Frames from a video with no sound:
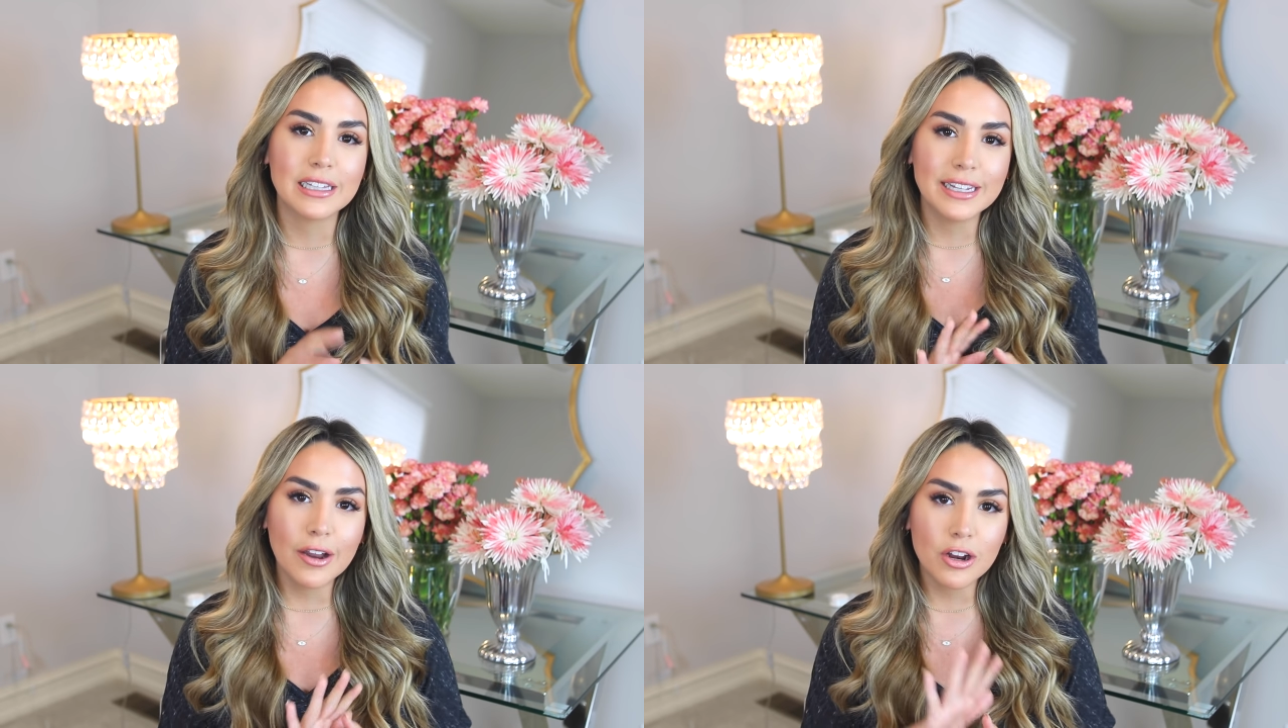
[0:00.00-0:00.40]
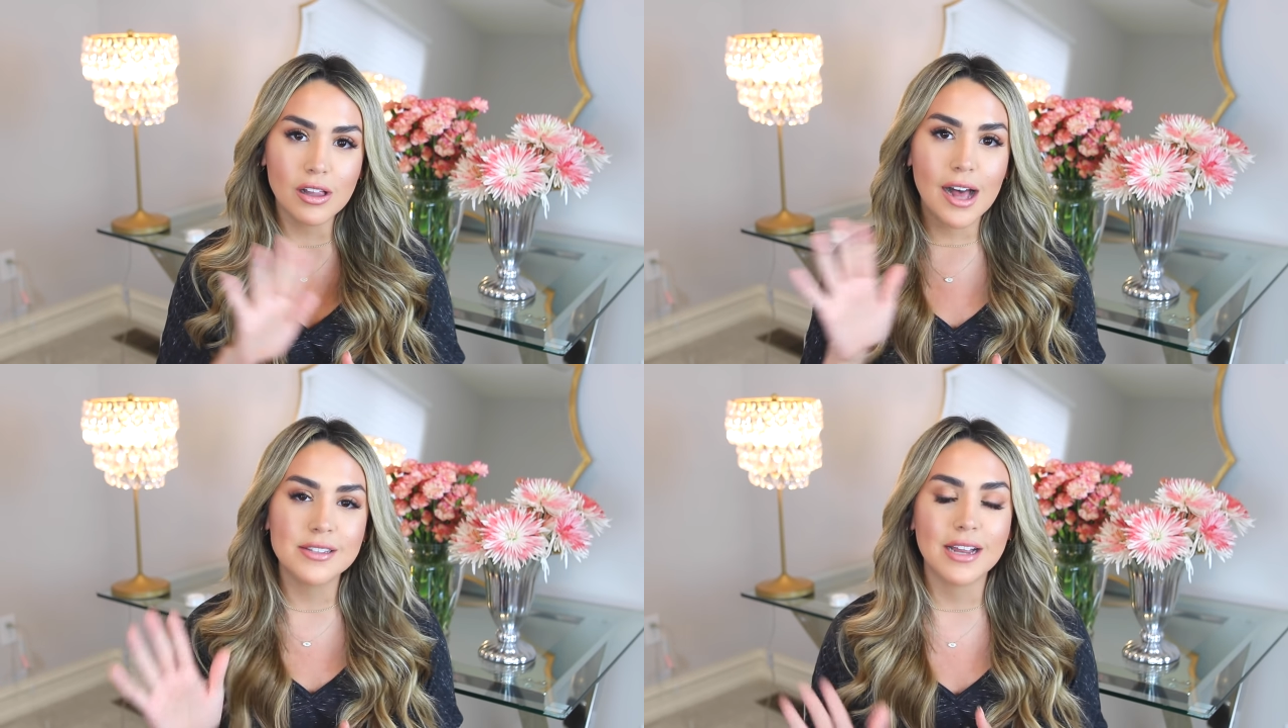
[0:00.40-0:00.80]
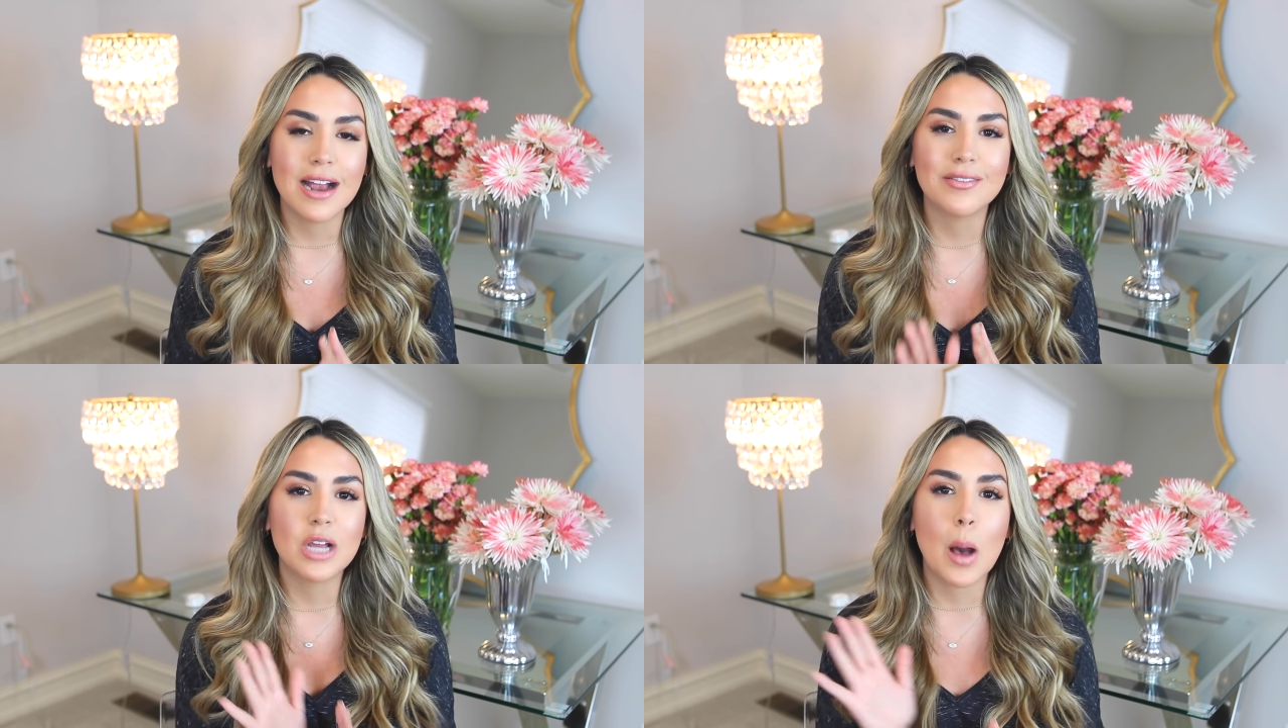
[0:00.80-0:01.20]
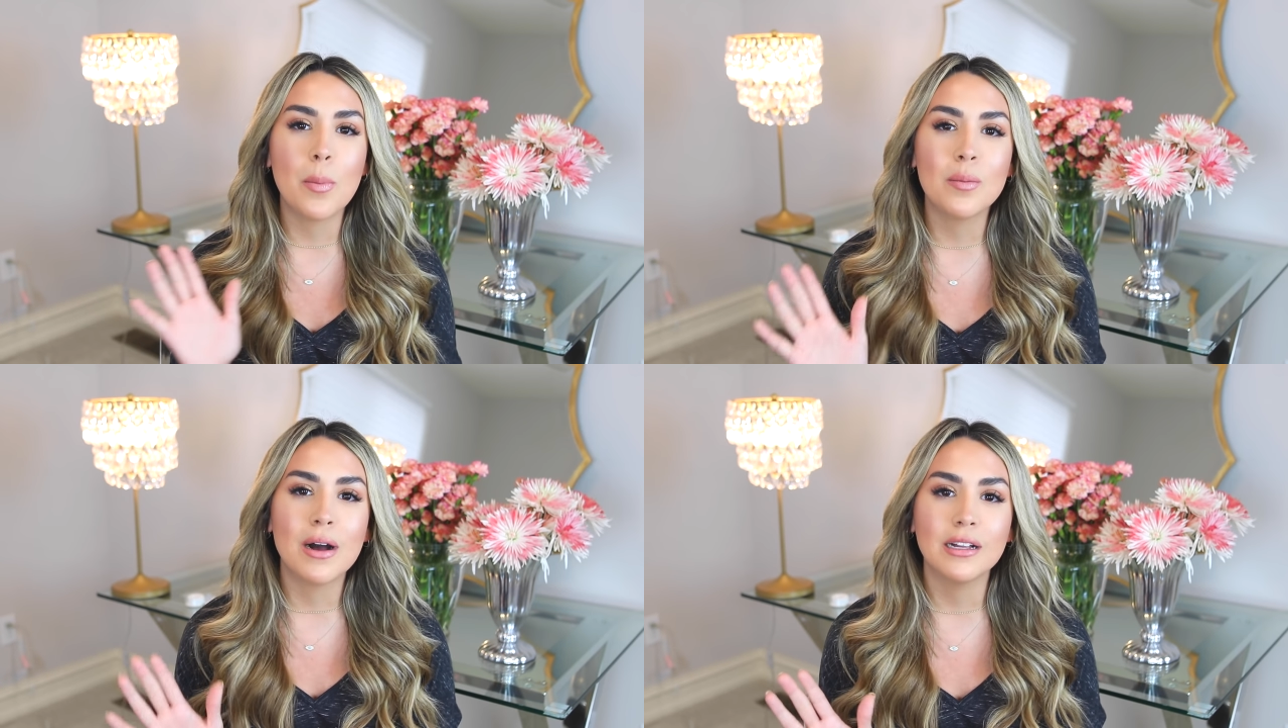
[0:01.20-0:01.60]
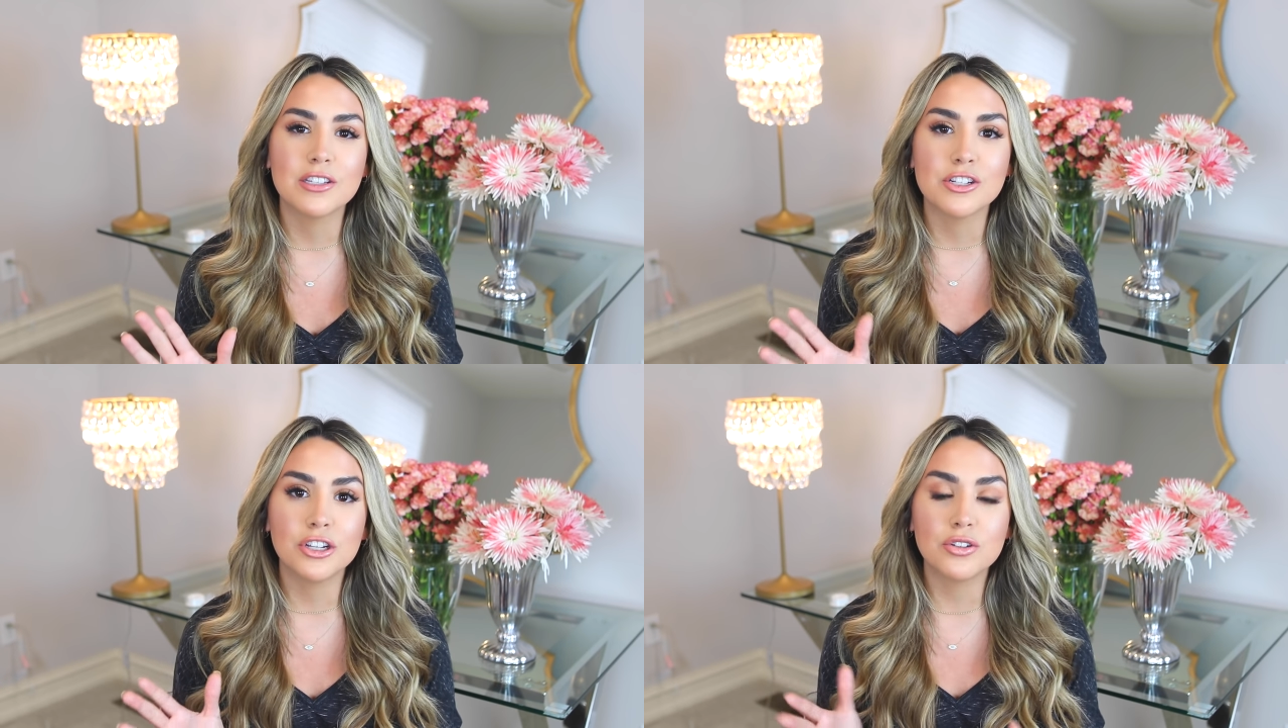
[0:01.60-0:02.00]
Clean out your closet every couple
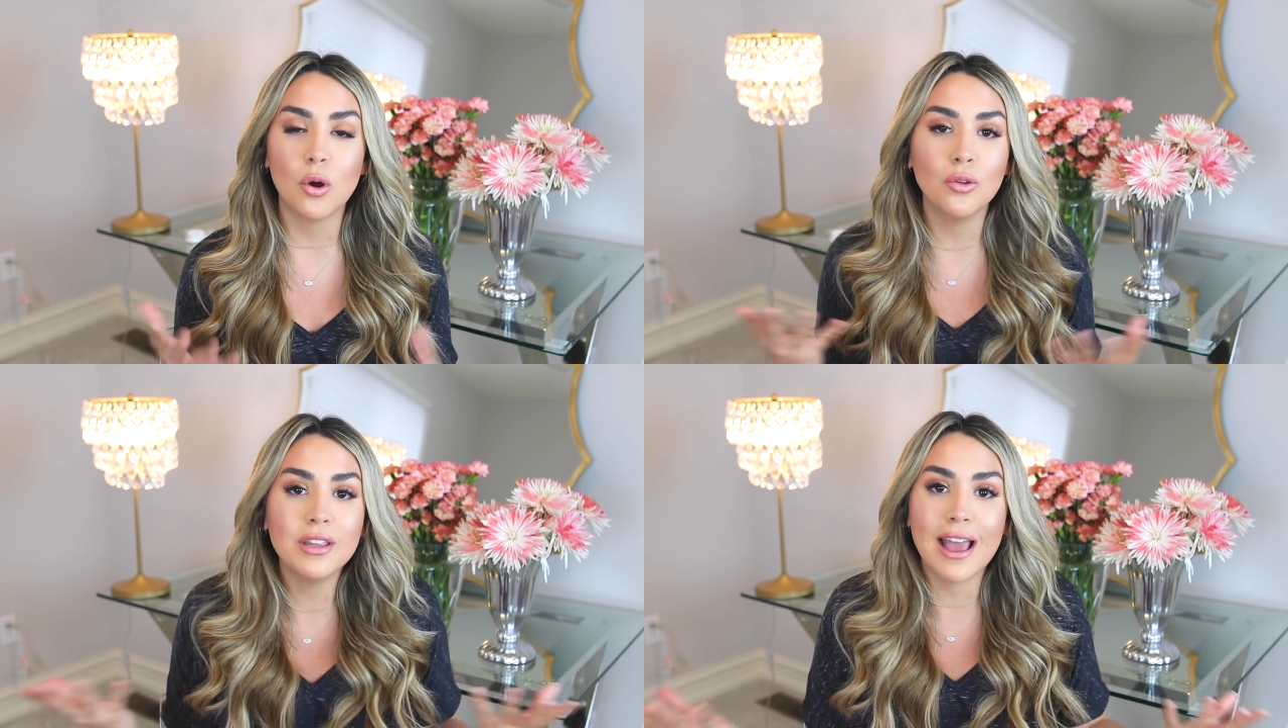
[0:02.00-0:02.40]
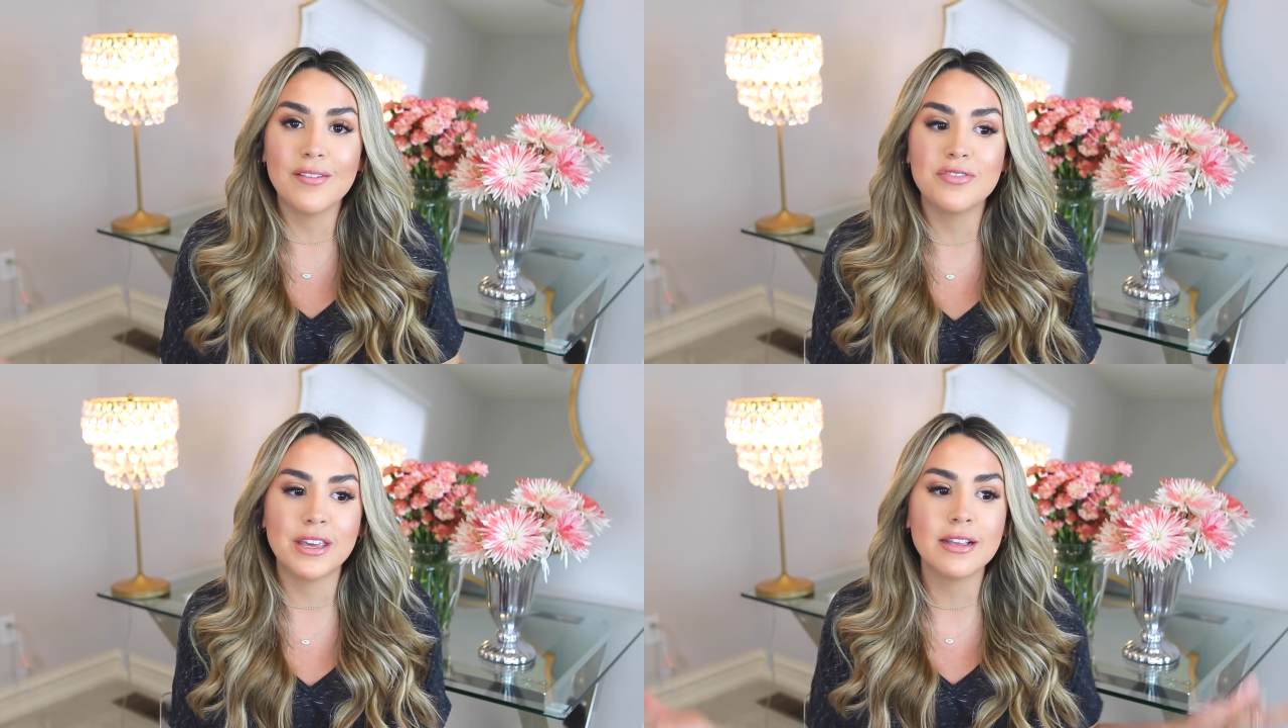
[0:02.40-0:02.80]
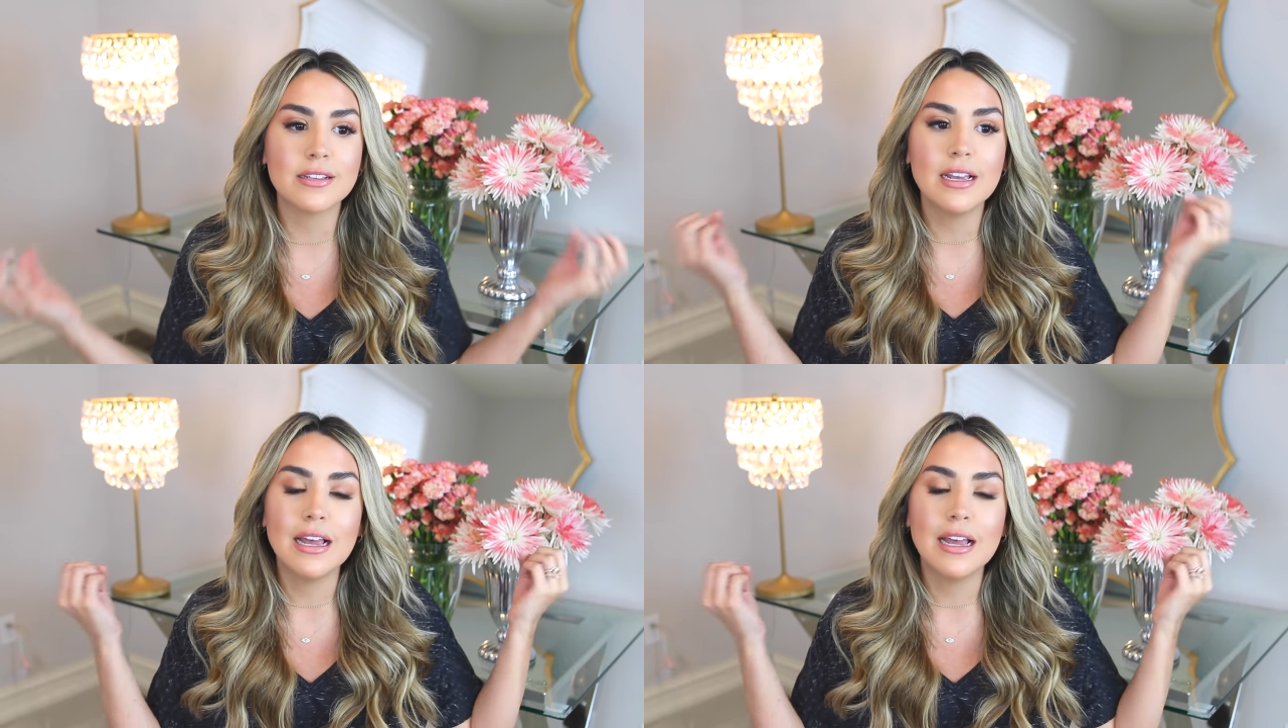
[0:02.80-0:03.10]
months and just only have things